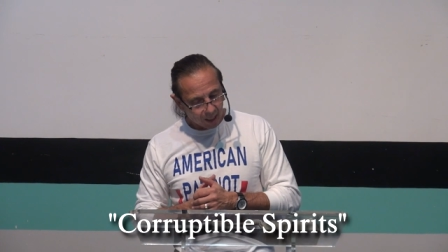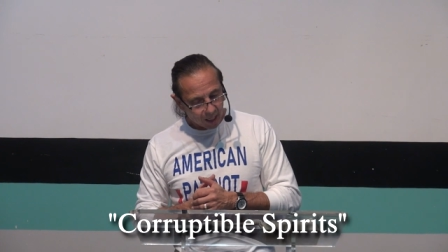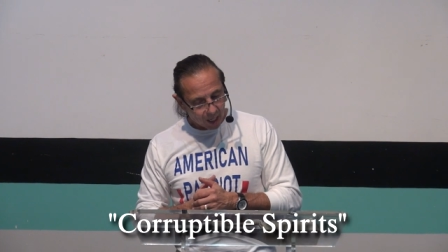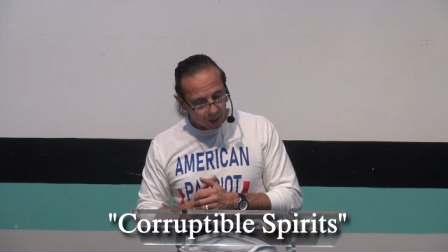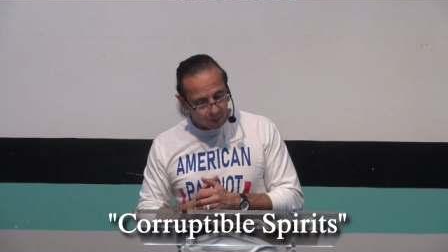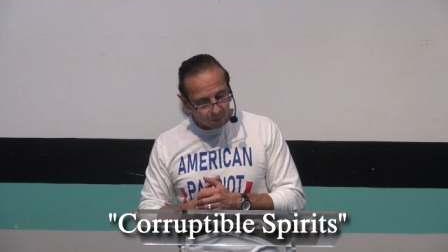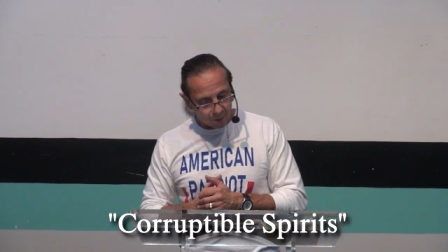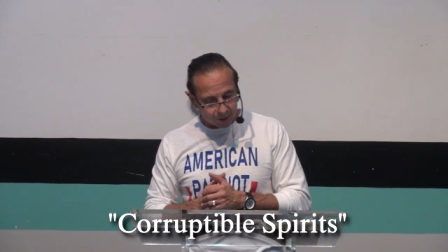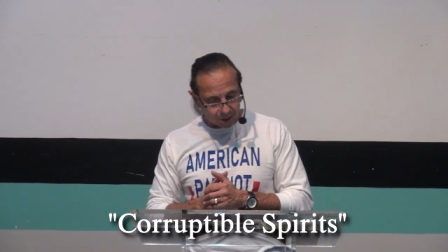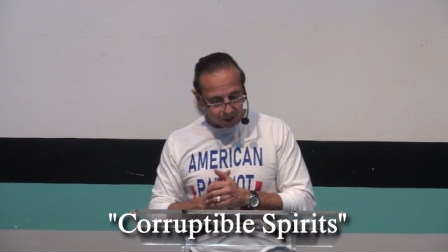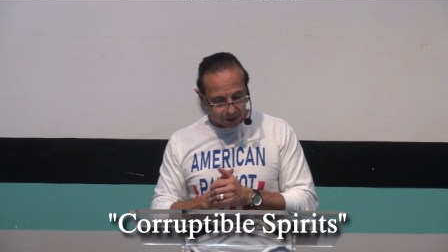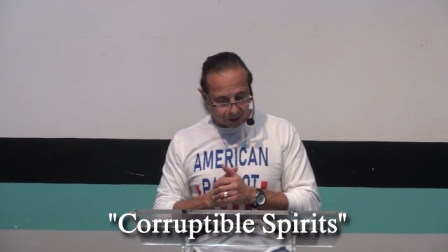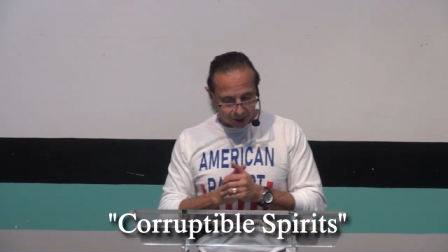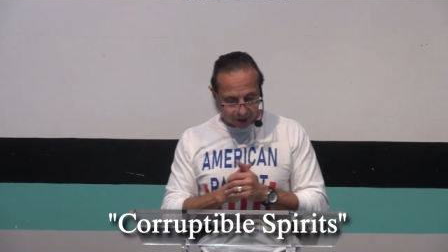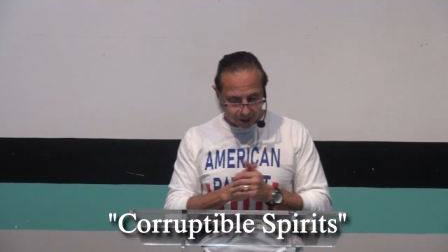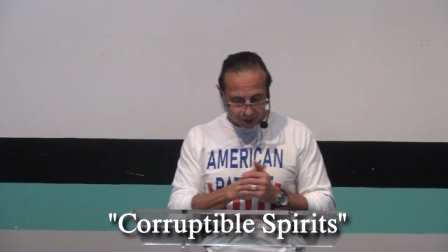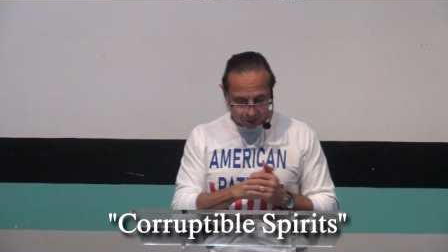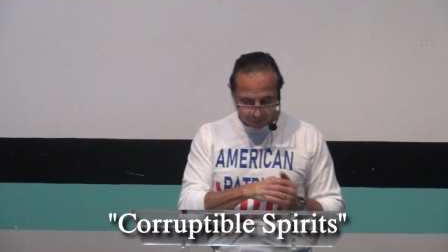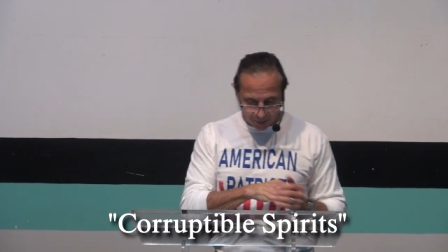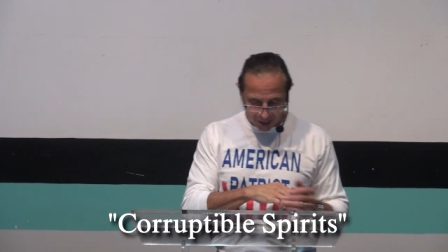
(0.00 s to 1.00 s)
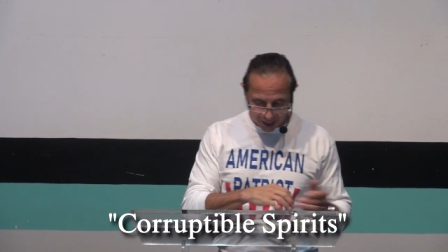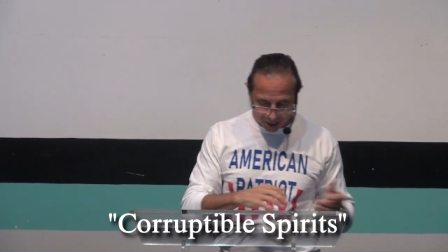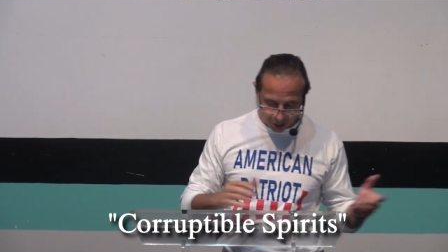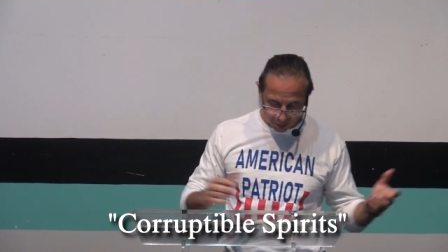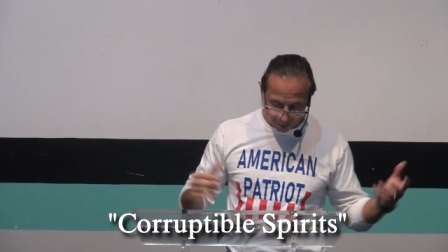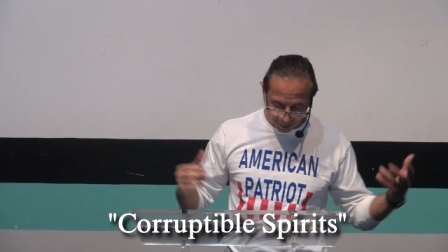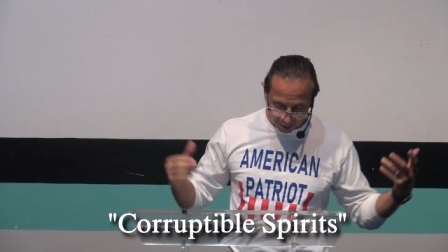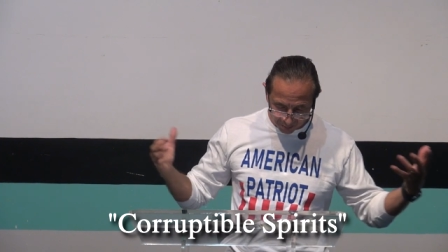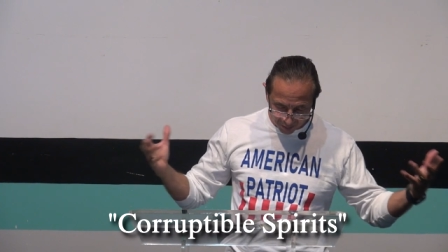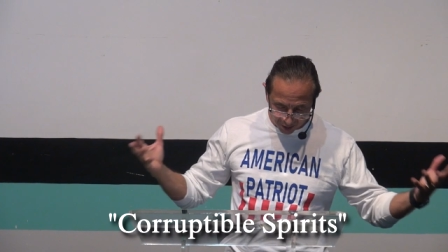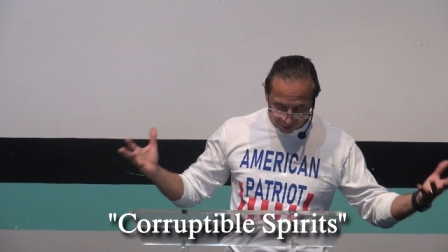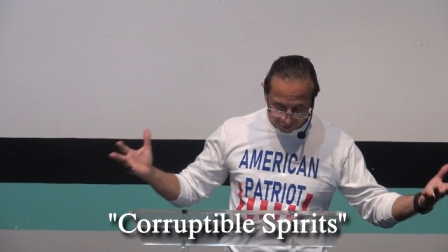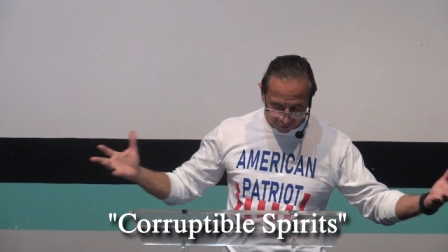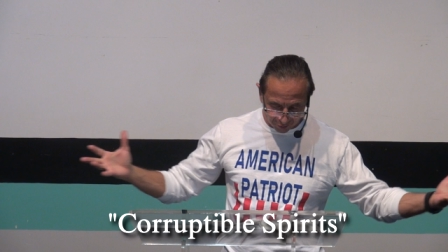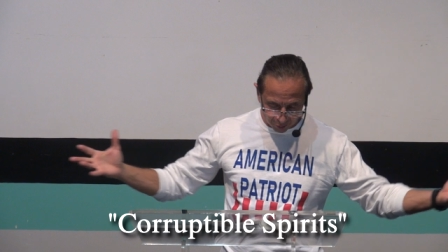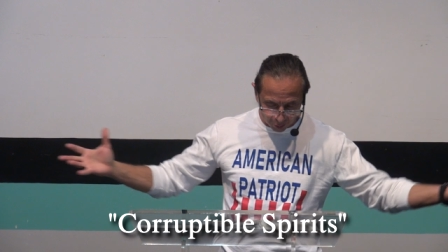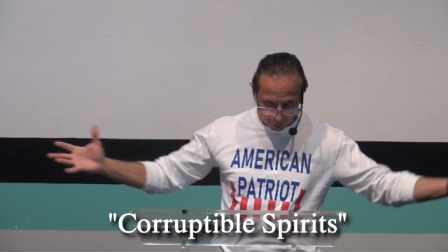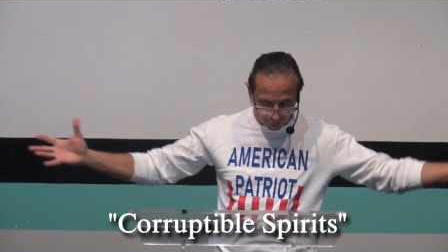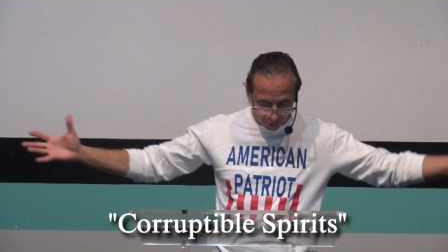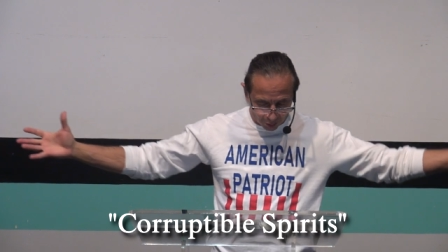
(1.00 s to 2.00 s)
in which is dissipation, but be
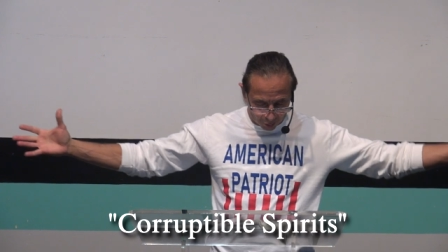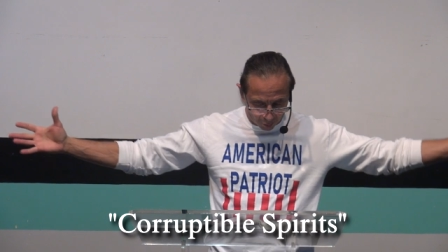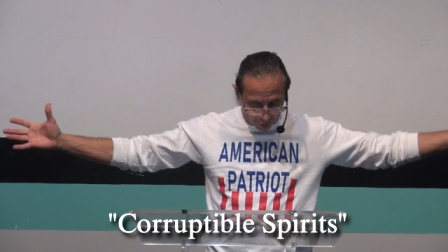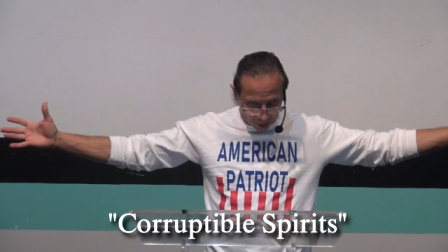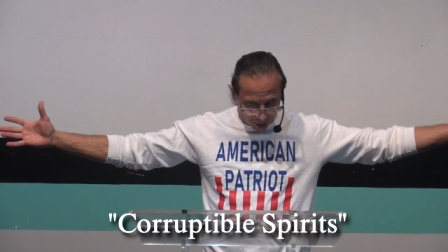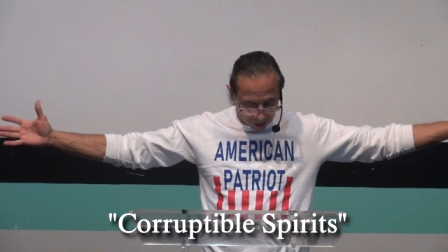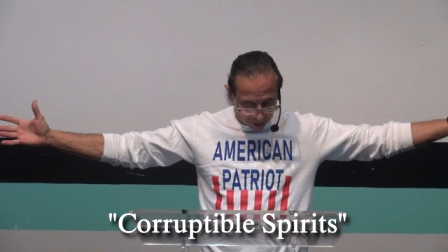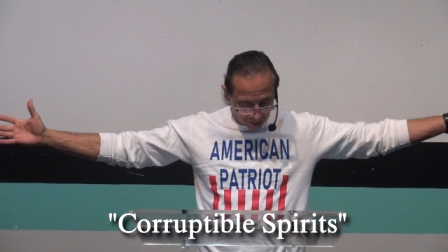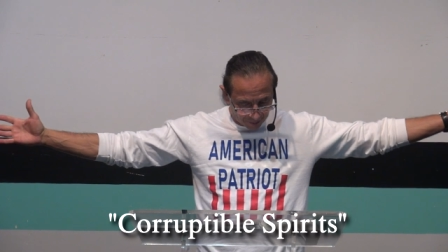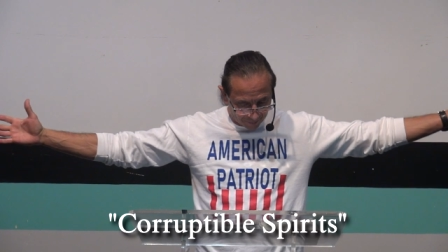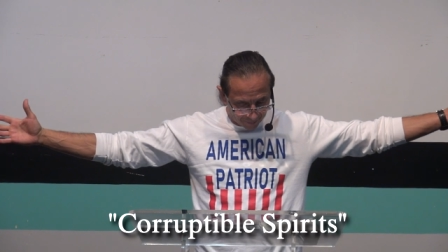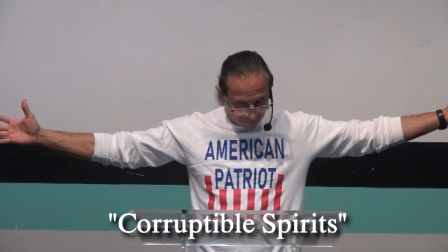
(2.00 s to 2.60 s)
filled with the what?